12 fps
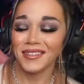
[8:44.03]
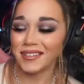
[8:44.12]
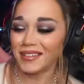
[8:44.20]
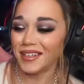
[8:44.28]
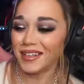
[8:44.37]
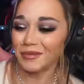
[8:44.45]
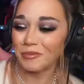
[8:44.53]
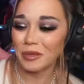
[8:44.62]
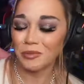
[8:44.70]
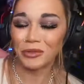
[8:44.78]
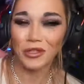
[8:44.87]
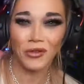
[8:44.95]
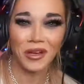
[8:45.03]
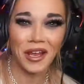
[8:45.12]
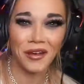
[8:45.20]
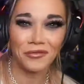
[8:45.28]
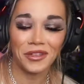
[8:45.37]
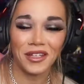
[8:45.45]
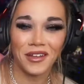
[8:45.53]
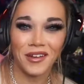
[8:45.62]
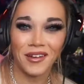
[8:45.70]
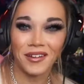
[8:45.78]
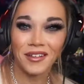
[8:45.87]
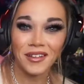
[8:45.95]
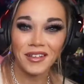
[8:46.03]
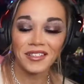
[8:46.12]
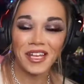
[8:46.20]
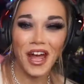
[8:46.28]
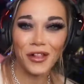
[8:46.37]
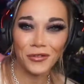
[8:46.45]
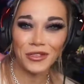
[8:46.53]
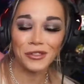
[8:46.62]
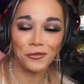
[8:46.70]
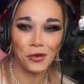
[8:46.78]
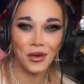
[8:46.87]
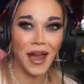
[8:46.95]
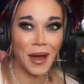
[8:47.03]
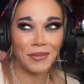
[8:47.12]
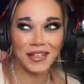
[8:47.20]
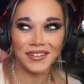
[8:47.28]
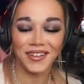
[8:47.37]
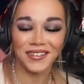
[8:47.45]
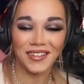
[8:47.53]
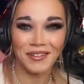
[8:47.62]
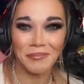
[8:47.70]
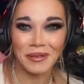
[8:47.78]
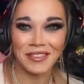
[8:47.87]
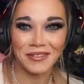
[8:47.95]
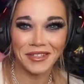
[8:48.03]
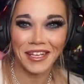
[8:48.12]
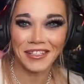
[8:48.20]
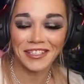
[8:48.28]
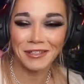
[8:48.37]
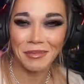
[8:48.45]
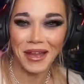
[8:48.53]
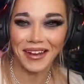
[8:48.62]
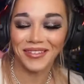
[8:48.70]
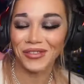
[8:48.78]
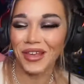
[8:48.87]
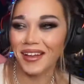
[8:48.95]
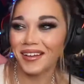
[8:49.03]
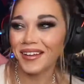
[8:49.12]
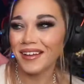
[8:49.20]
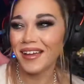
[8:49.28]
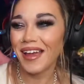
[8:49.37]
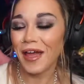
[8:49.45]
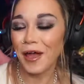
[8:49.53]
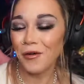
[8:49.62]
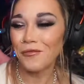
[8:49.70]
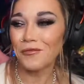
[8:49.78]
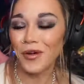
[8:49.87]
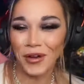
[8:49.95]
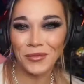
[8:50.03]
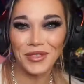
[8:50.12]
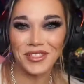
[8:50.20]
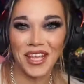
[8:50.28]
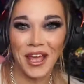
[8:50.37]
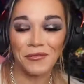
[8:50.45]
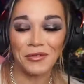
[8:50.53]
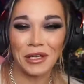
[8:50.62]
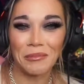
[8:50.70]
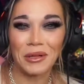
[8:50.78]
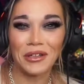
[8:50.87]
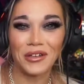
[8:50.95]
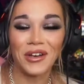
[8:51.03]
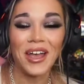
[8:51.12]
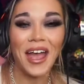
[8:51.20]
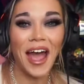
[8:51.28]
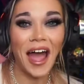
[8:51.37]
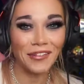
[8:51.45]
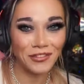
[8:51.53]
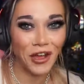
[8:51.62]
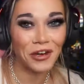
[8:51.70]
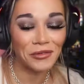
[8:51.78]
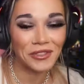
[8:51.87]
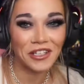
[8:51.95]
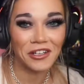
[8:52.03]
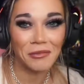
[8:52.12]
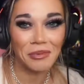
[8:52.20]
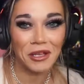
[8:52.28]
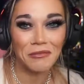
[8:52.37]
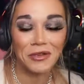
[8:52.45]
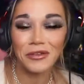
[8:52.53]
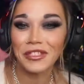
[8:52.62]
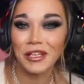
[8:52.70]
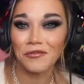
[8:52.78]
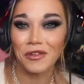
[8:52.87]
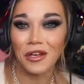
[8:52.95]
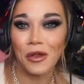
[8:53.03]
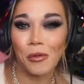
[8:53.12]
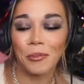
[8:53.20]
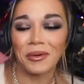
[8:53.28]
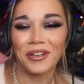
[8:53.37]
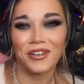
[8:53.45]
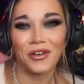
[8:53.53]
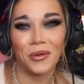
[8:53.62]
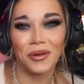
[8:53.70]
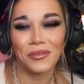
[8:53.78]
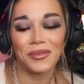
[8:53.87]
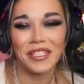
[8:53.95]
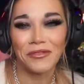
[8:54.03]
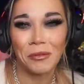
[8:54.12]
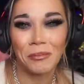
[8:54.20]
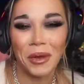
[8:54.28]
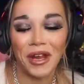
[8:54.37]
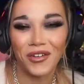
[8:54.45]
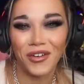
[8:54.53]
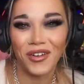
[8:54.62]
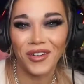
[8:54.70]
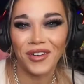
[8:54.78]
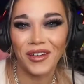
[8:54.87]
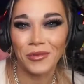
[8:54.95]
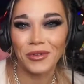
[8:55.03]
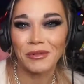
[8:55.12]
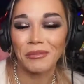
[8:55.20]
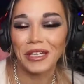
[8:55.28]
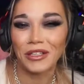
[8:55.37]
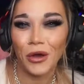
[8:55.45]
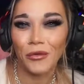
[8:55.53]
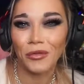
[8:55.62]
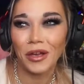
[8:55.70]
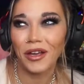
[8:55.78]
Yeah, people don't have the tolerance for comedy like they did back then. How fun was that, Vic Miller? I thought it was going to be a music video, but you know what? It was even better. It was Meatloaf